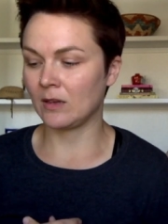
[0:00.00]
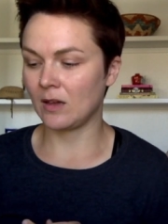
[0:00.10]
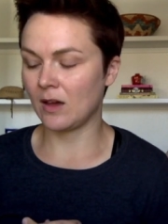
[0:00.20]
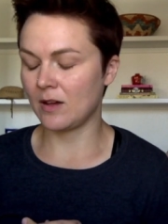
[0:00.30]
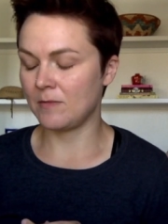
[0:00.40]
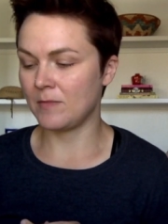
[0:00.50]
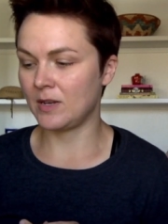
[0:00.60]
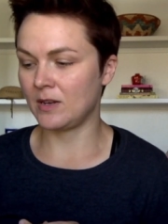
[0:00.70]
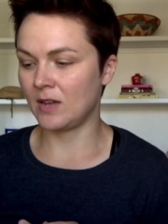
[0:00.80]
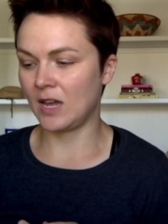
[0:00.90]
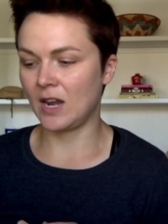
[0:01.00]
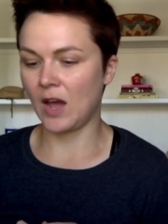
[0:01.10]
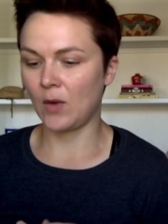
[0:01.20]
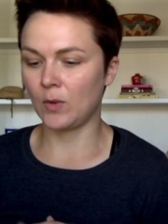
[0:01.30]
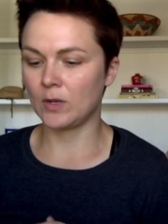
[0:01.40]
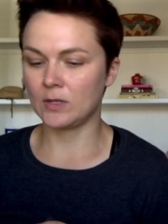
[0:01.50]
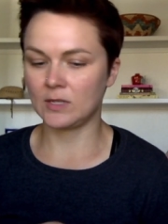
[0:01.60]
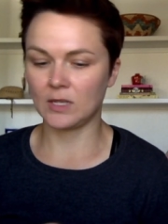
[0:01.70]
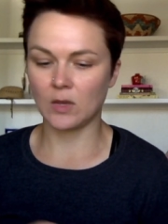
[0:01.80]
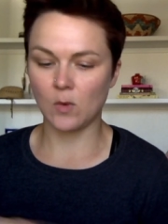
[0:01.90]
and how we're
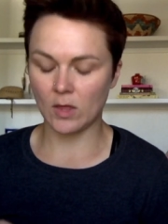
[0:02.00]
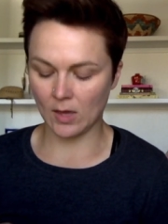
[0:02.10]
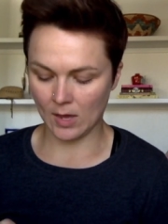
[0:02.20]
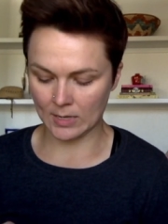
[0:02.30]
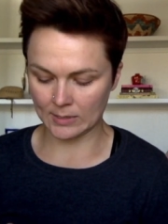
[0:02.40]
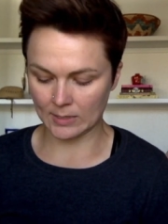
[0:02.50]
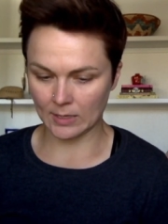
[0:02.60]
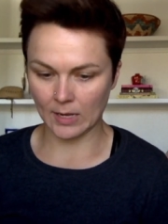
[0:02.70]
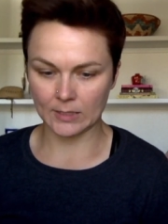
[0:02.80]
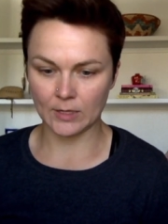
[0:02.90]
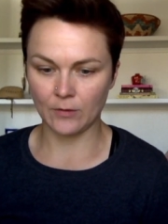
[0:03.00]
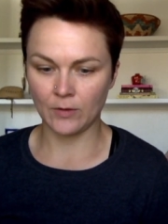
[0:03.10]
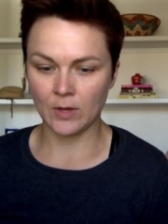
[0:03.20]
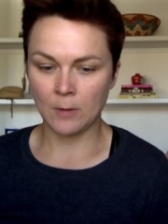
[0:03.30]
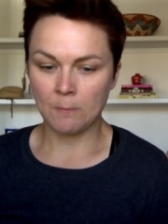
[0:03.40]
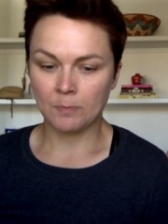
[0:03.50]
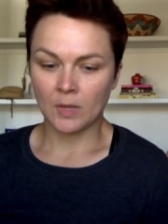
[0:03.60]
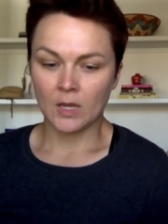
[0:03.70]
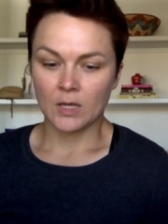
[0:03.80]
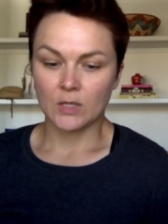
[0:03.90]
dealing with it as a collective.
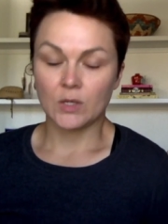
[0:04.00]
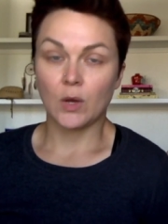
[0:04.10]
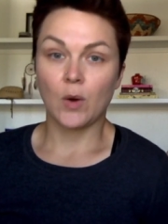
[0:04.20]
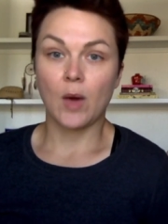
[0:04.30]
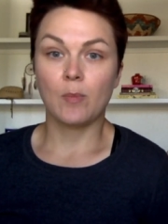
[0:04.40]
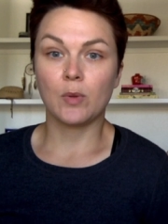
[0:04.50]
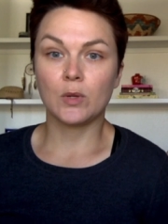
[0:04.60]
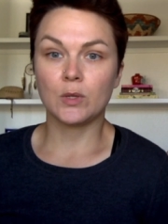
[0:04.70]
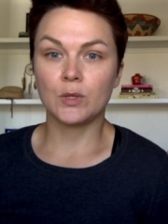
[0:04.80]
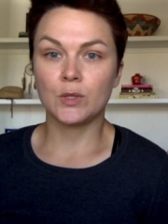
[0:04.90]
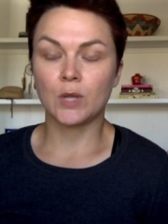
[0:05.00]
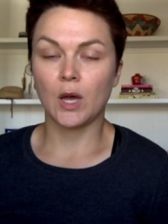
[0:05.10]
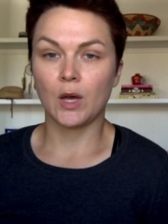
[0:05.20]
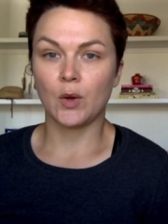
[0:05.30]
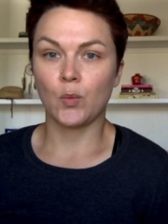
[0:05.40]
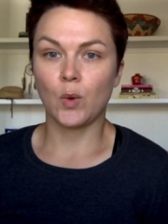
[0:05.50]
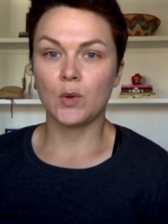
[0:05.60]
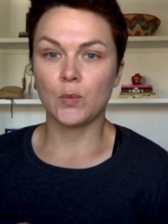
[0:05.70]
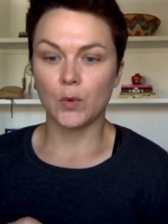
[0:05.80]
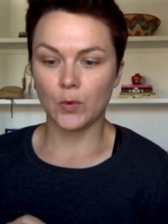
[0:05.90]
So I pulled
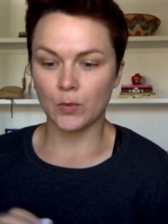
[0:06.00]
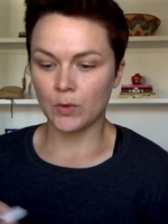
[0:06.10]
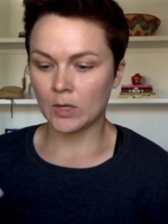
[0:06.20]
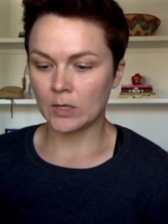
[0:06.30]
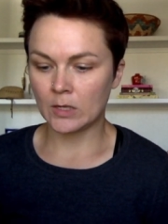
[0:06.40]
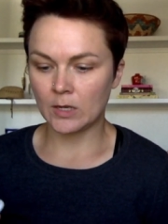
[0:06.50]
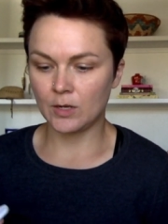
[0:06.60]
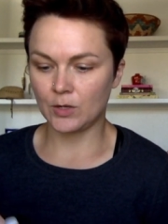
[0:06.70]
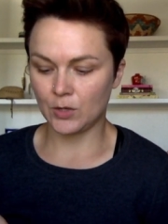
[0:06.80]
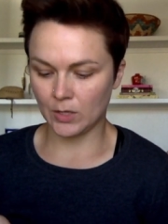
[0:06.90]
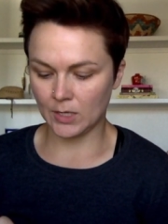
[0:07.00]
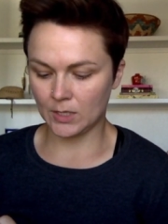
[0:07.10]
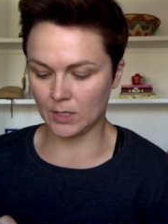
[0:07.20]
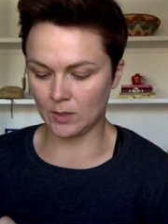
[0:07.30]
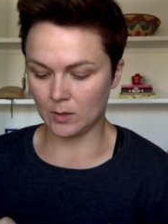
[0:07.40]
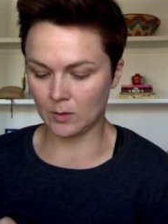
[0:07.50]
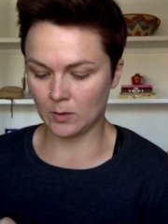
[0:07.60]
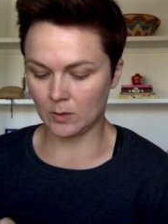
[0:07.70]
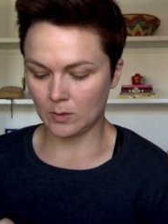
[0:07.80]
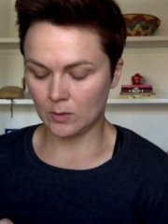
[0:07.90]
one rune initially to
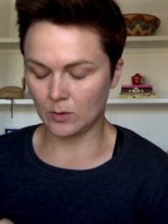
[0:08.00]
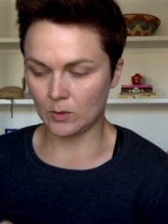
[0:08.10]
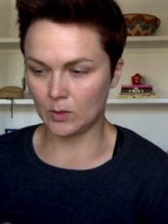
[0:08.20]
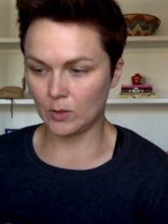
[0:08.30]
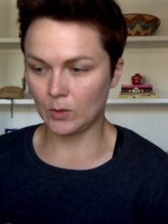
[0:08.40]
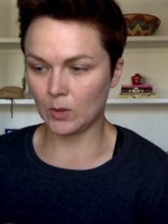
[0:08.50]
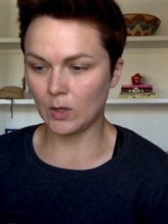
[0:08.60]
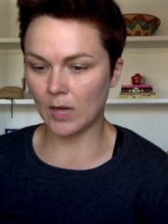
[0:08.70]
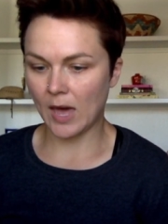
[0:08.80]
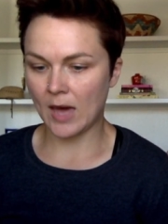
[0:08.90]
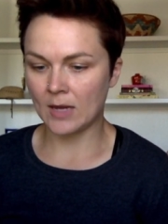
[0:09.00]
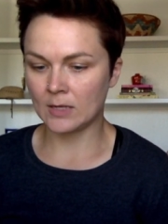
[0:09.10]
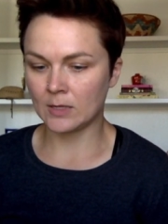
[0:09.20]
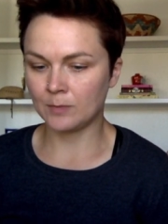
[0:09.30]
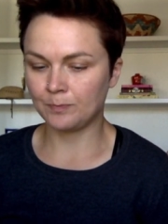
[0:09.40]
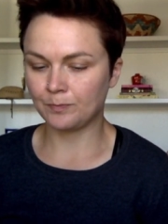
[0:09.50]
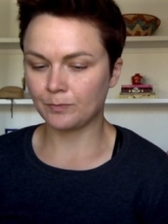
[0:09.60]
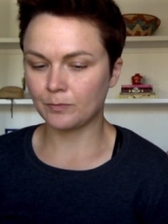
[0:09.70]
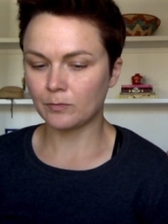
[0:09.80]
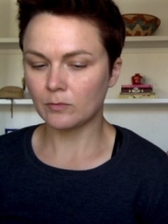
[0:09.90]
look at
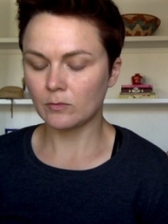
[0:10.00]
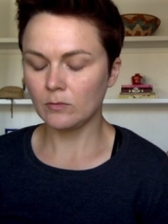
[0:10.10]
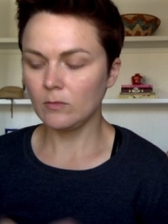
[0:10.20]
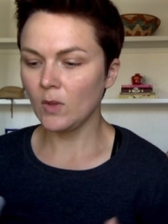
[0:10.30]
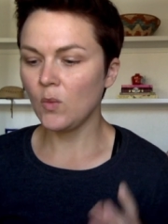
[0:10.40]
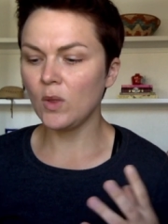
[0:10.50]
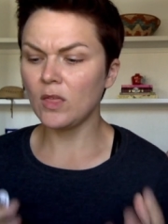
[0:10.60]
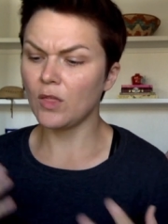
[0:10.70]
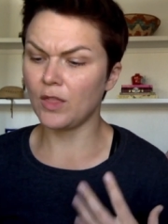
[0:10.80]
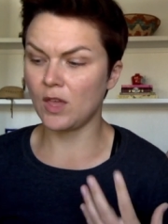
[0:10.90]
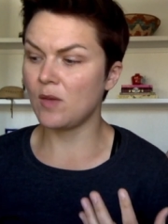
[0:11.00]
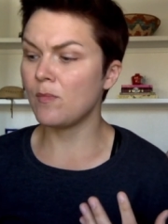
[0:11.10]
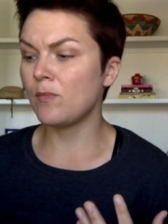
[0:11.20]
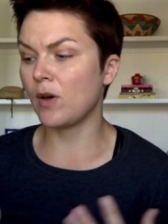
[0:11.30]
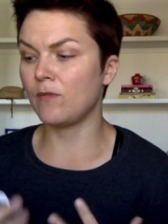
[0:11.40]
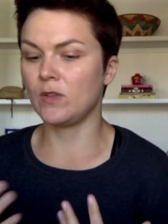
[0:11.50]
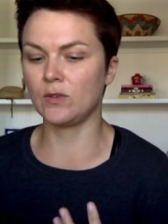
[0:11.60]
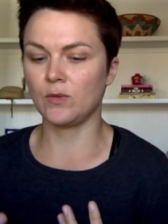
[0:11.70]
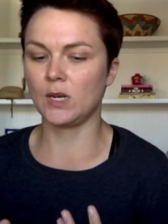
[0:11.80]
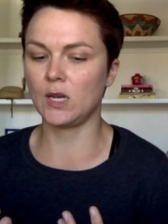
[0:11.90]
what the theme of
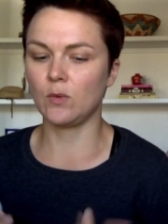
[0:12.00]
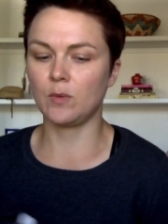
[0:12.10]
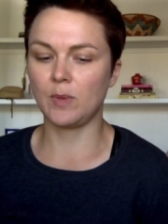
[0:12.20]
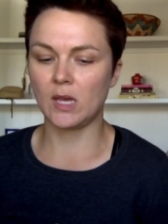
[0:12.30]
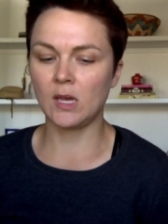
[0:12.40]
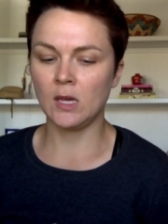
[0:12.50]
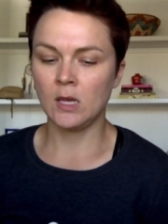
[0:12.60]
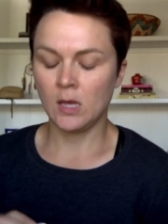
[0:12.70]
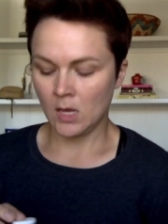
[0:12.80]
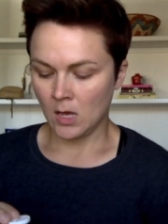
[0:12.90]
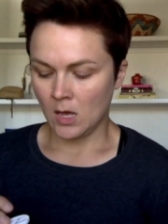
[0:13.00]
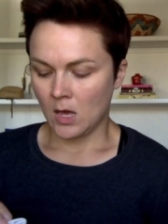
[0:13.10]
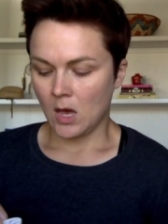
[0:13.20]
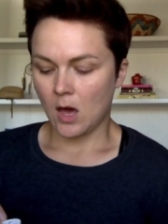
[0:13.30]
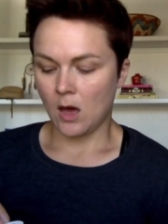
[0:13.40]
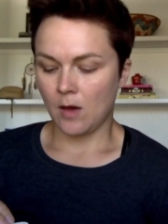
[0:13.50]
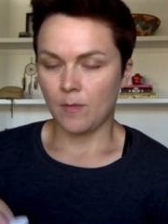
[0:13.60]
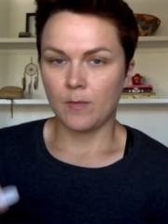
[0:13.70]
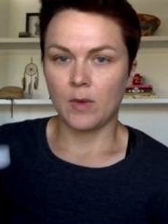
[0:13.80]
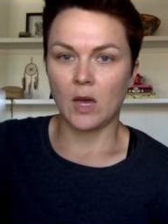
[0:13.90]
this reading would be,
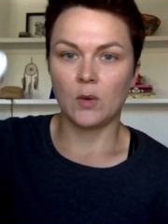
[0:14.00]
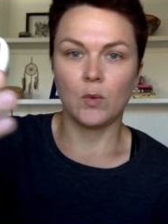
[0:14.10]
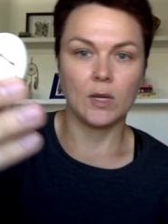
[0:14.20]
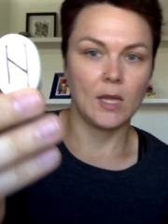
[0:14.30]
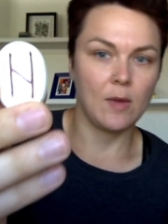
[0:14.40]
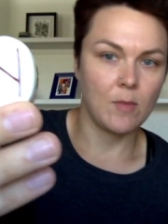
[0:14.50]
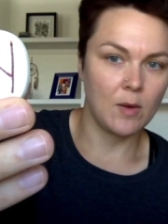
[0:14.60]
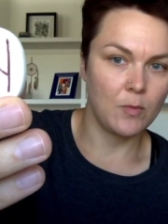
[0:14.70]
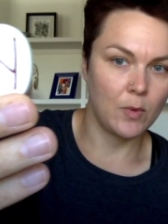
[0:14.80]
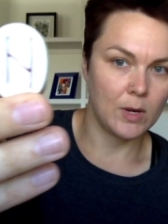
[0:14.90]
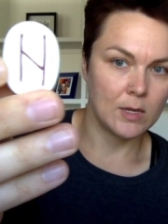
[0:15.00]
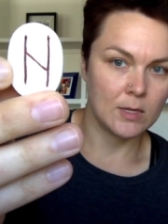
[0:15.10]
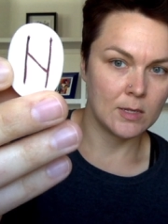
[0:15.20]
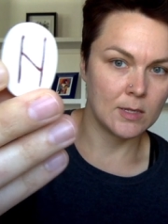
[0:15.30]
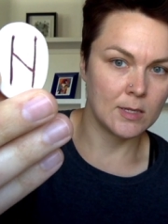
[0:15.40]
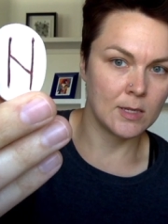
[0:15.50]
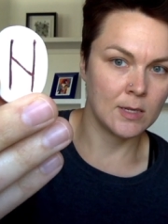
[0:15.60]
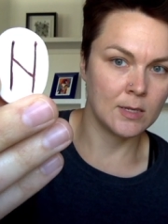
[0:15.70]
and what came up was